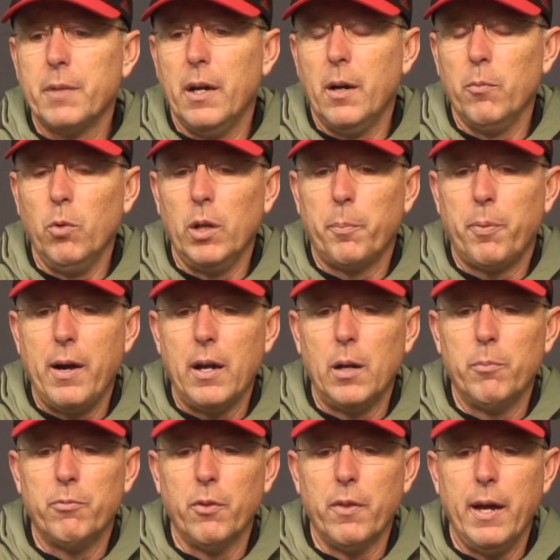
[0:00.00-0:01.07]
I'm really proud of
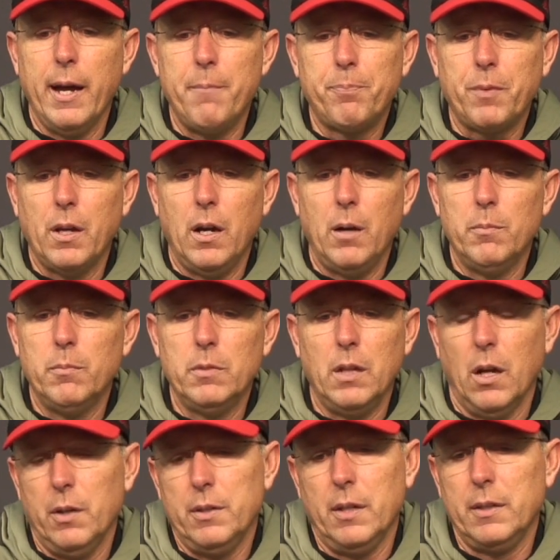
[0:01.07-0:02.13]
them for that. You
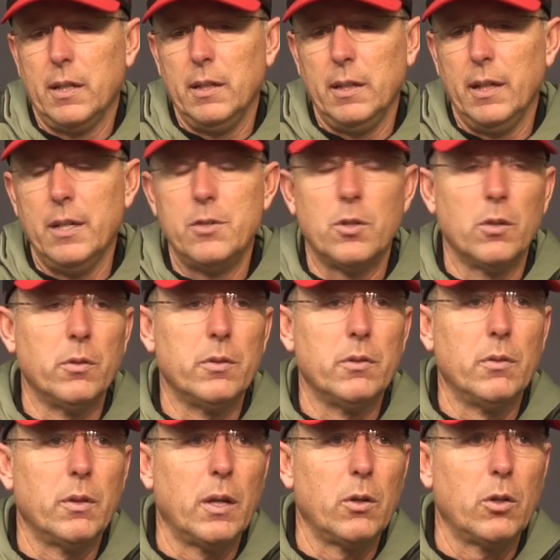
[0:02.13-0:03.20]
know, it doesn't get any easier.
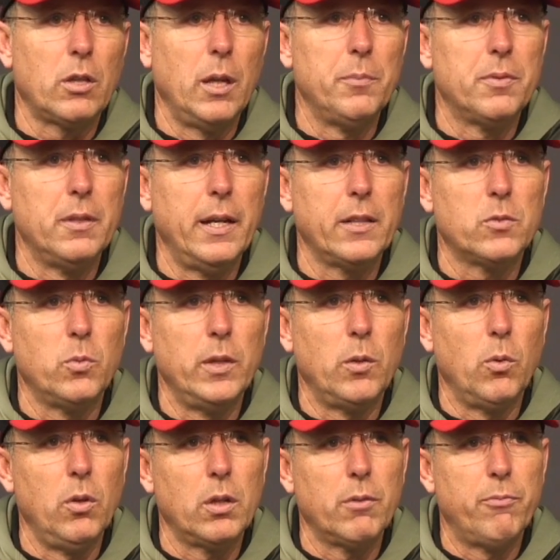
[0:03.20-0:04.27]
We go to Clemson next week.
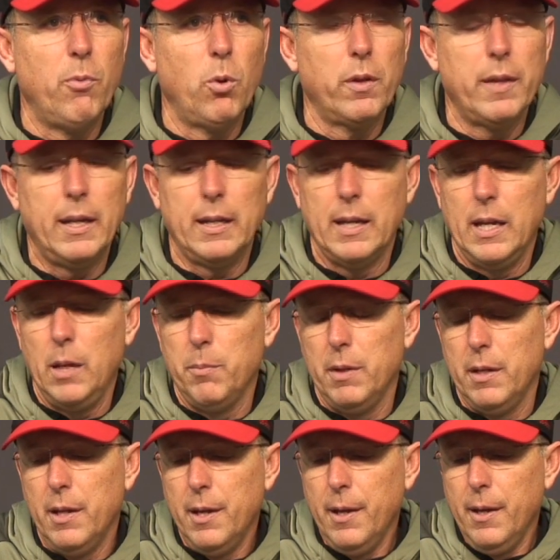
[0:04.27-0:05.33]
We're looking forward to that game
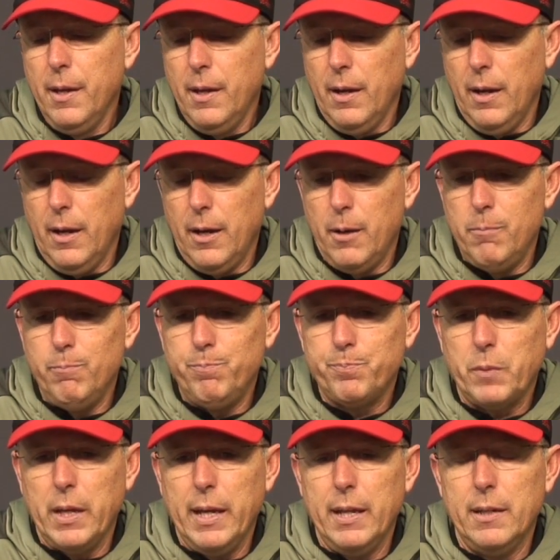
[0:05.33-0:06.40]

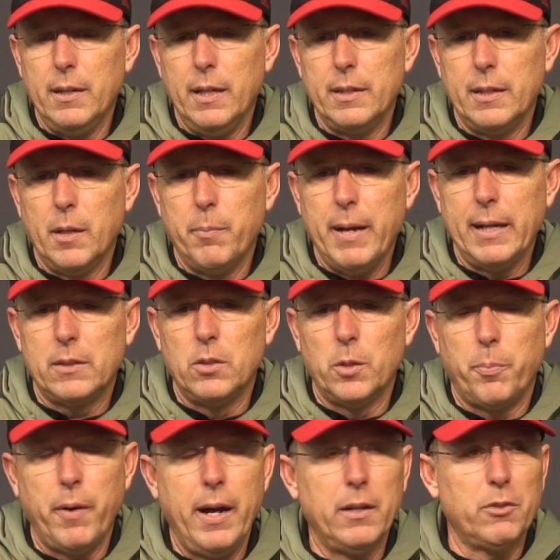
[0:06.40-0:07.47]
and get back to the
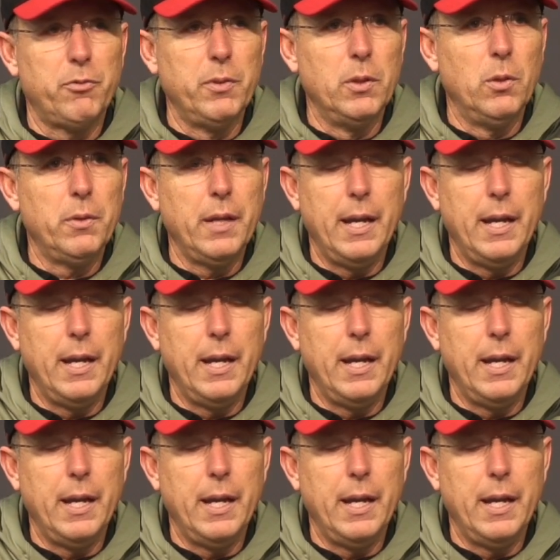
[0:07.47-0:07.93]
practice field.